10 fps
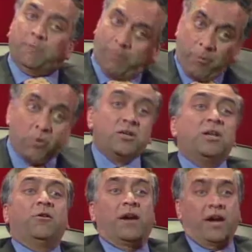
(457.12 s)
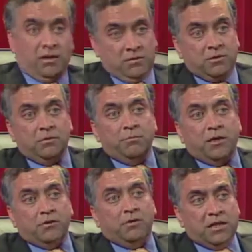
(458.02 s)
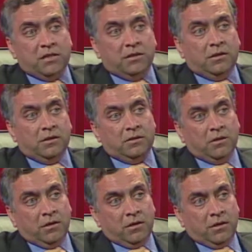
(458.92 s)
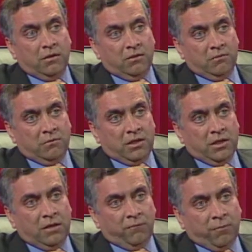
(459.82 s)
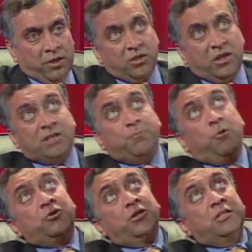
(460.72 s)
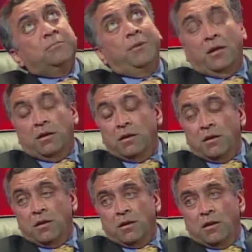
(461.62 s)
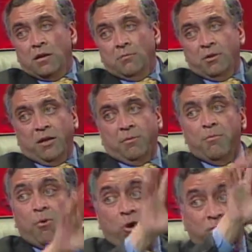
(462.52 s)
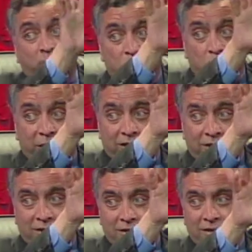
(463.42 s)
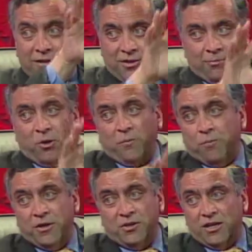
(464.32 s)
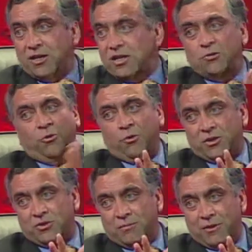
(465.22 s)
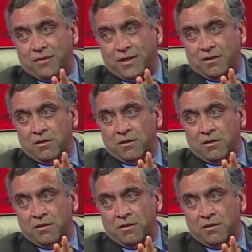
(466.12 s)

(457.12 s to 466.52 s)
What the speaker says: Proportionally, you're right. So because the reason is, the information explosion is big, but there will be more viewing than more printing. There is no question about that.